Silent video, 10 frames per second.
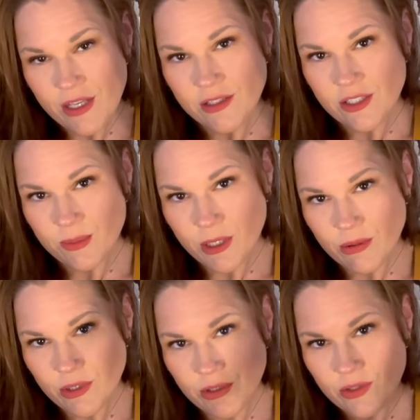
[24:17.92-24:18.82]
The spiral
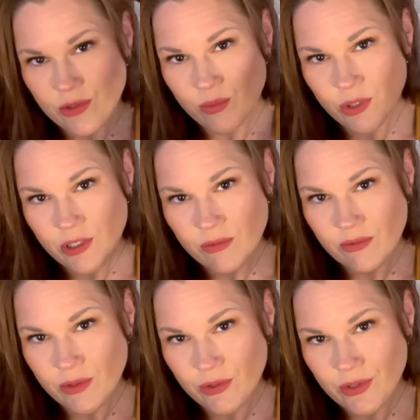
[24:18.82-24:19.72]
can also work in
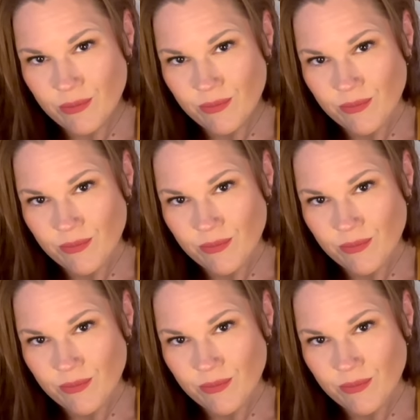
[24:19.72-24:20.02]
reverse.